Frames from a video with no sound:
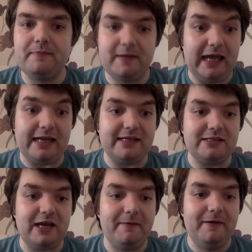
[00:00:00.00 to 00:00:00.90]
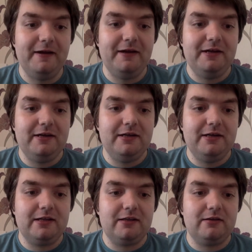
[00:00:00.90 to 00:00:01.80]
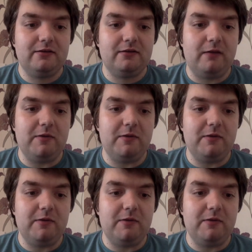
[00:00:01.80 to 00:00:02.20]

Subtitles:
Yeah, it is, yeah. I'm